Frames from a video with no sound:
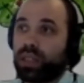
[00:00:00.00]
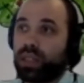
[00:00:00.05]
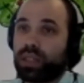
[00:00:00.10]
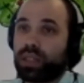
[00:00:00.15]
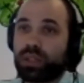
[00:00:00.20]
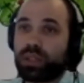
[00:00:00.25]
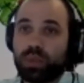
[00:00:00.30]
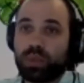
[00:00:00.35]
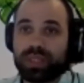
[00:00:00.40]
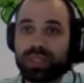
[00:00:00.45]

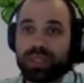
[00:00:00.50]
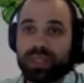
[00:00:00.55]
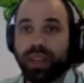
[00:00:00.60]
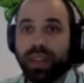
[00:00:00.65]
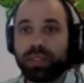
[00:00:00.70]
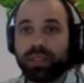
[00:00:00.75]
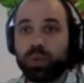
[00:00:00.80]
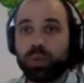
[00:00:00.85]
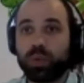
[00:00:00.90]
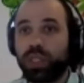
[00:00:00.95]
could
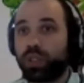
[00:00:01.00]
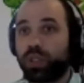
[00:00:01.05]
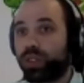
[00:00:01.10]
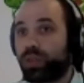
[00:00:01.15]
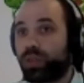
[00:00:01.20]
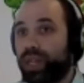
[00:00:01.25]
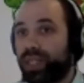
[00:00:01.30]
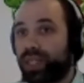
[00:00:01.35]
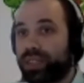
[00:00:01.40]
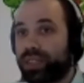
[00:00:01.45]
send Windows
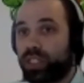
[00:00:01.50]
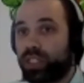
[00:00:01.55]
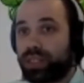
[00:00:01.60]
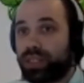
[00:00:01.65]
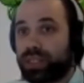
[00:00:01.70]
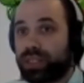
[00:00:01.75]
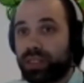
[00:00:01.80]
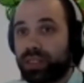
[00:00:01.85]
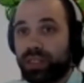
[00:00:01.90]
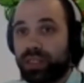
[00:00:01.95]

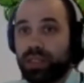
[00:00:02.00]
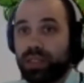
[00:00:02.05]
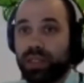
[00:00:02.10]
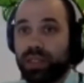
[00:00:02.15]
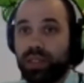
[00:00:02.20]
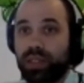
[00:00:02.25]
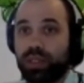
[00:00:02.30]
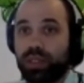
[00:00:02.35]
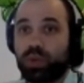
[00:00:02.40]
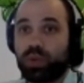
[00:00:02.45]
messages
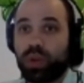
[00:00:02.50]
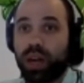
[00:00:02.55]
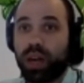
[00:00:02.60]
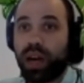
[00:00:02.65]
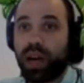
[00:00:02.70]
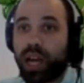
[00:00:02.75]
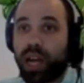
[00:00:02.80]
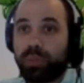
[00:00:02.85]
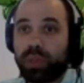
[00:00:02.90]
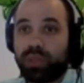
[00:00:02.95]
to a
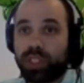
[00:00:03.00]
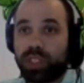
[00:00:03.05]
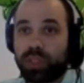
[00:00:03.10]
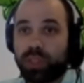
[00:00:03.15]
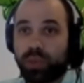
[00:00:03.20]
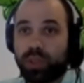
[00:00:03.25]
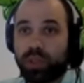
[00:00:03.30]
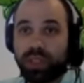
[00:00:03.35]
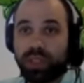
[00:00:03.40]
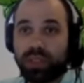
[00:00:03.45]
high privileged
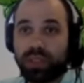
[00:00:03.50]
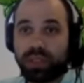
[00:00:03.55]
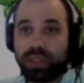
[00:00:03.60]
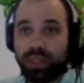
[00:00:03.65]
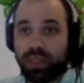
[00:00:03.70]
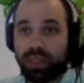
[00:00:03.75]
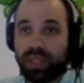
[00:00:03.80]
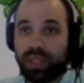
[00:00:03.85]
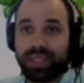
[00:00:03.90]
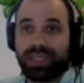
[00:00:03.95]
process,
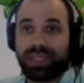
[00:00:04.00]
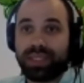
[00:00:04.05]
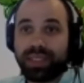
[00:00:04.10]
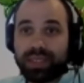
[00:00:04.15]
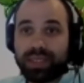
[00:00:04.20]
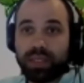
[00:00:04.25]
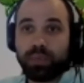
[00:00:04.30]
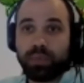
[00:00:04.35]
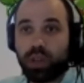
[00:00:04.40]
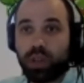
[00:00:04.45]
even a
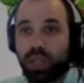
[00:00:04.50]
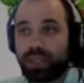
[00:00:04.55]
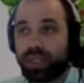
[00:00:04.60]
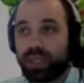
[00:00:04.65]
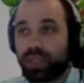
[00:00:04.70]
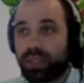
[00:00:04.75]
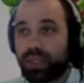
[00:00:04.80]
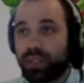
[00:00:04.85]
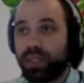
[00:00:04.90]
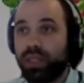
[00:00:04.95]
system
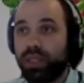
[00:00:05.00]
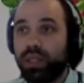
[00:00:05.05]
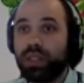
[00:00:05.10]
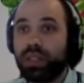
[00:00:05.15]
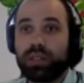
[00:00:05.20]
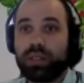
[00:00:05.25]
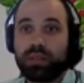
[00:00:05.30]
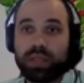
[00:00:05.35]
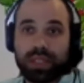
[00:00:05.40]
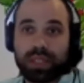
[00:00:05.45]
process,
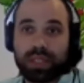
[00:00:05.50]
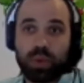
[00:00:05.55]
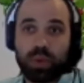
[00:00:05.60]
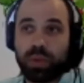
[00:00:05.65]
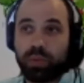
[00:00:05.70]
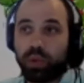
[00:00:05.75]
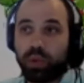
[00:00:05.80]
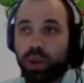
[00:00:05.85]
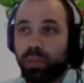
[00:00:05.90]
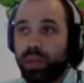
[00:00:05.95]
that's one
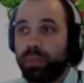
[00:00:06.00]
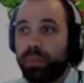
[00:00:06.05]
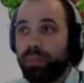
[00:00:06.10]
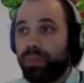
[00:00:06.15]
problem.